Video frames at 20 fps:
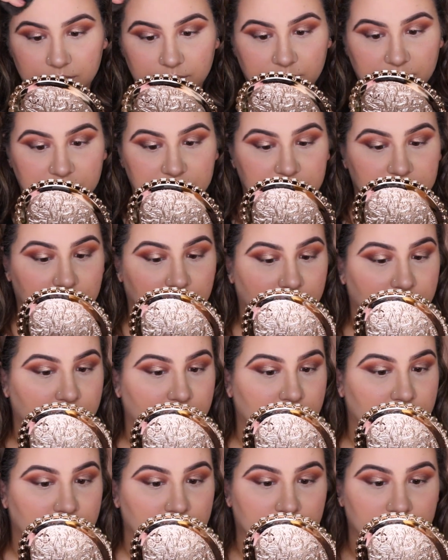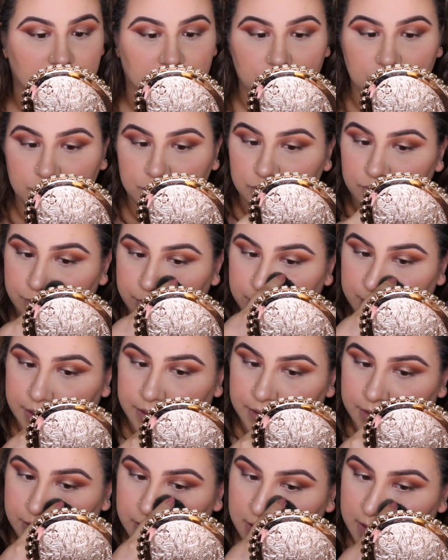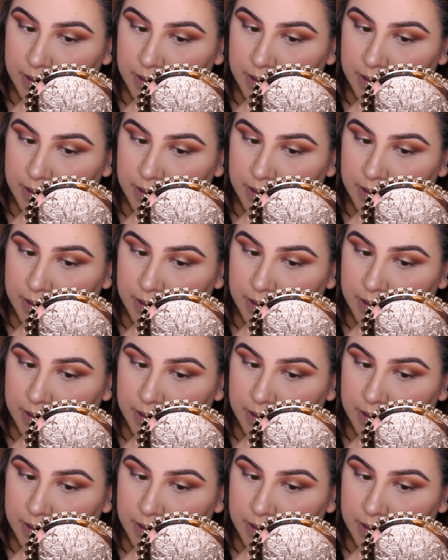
My skin looks super